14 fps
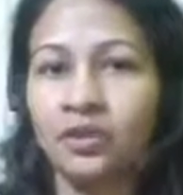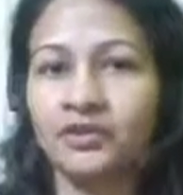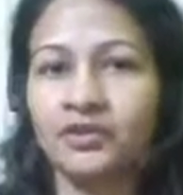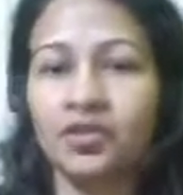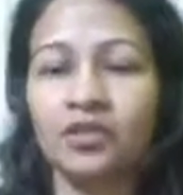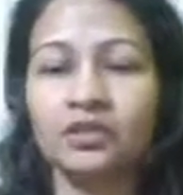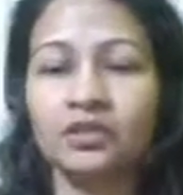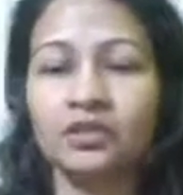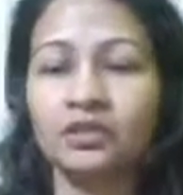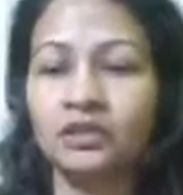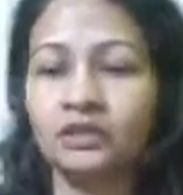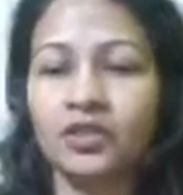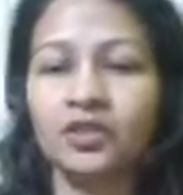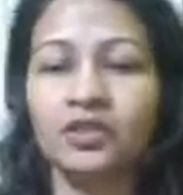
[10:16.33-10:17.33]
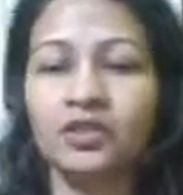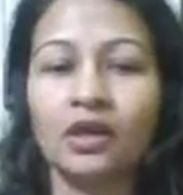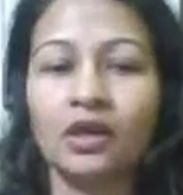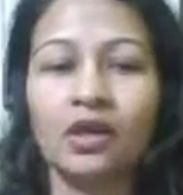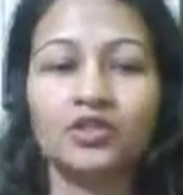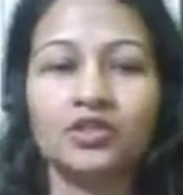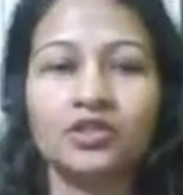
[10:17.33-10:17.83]
It's not that we
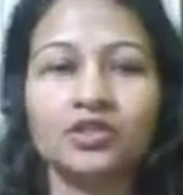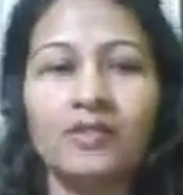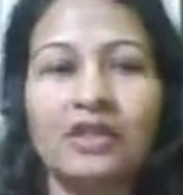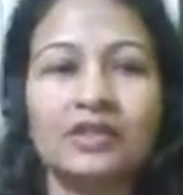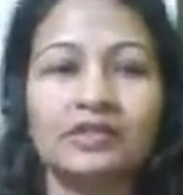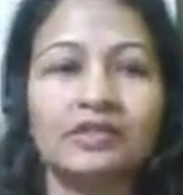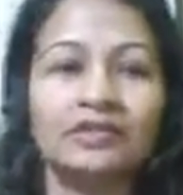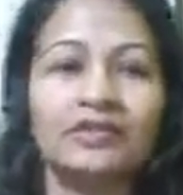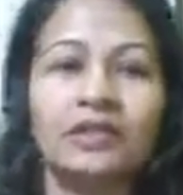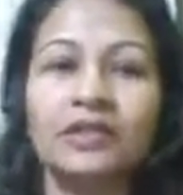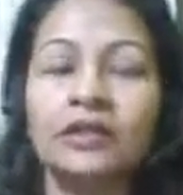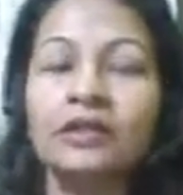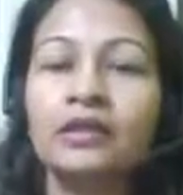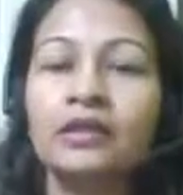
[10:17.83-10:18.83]
are just passively,